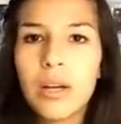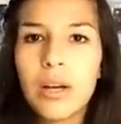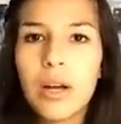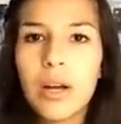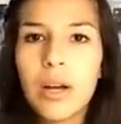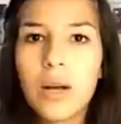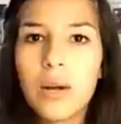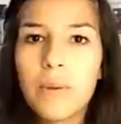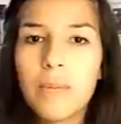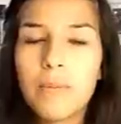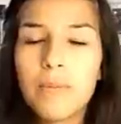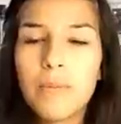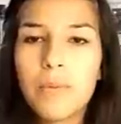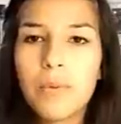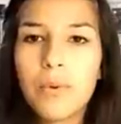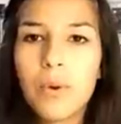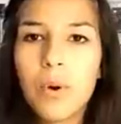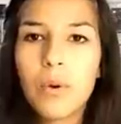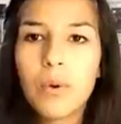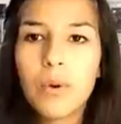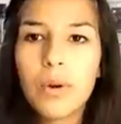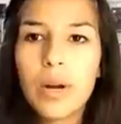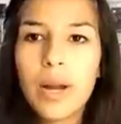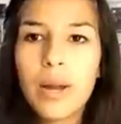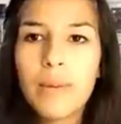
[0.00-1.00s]
um,
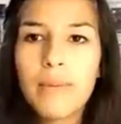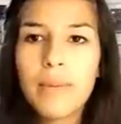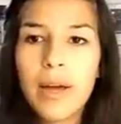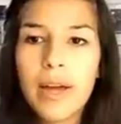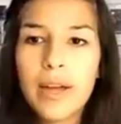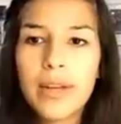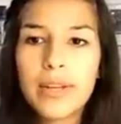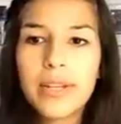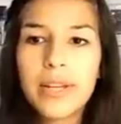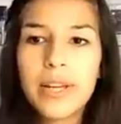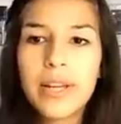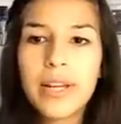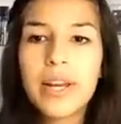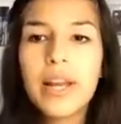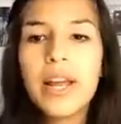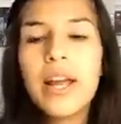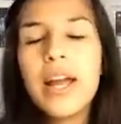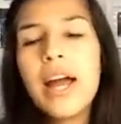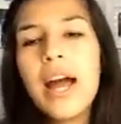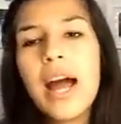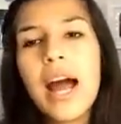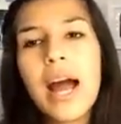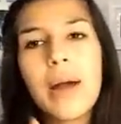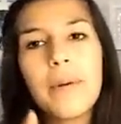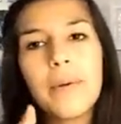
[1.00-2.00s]
program ended,
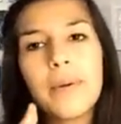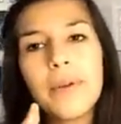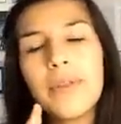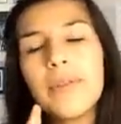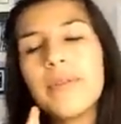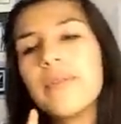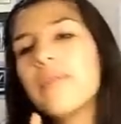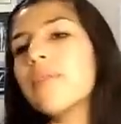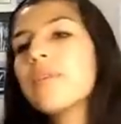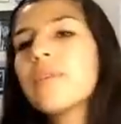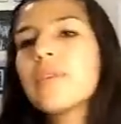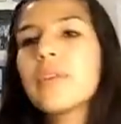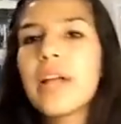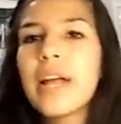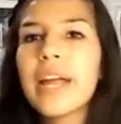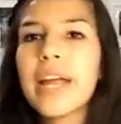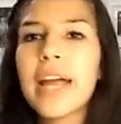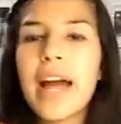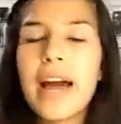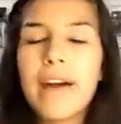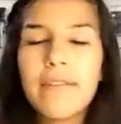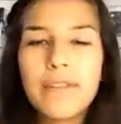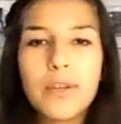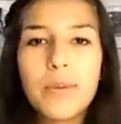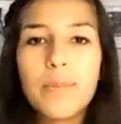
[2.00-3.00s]
I would
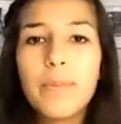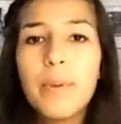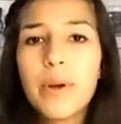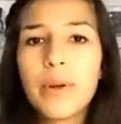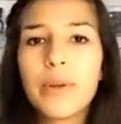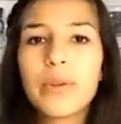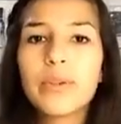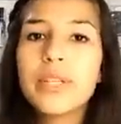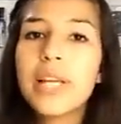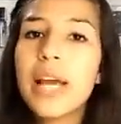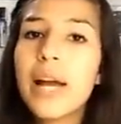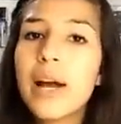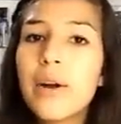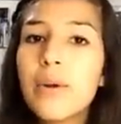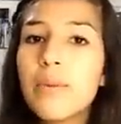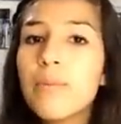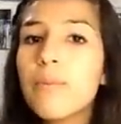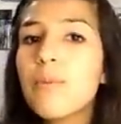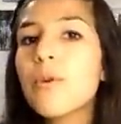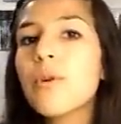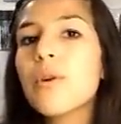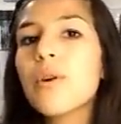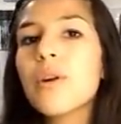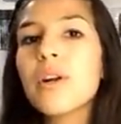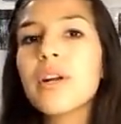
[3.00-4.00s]
like have to buckle down
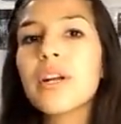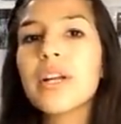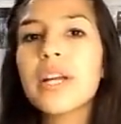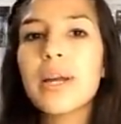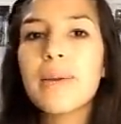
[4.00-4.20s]
more,